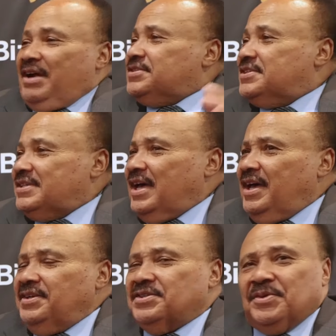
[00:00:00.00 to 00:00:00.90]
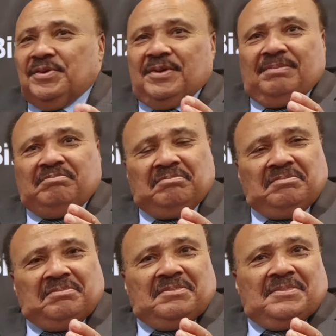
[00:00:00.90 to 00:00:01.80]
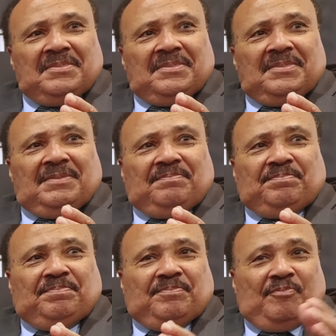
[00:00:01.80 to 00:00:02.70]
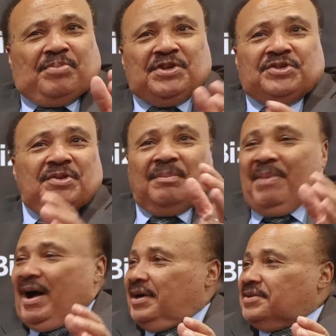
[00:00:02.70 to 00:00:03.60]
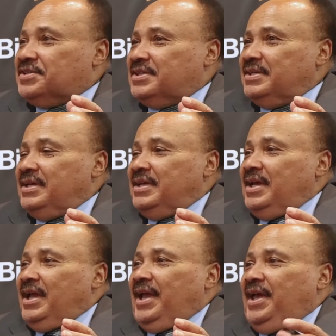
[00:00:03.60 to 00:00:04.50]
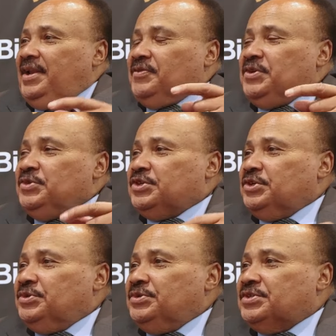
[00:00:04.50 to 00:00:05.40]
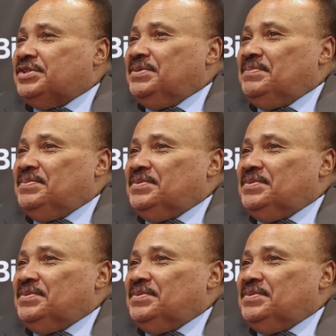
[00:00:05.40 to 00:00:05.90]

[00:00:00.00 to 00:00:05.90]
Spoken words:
Our society sort of puts you in a box. And if you choose to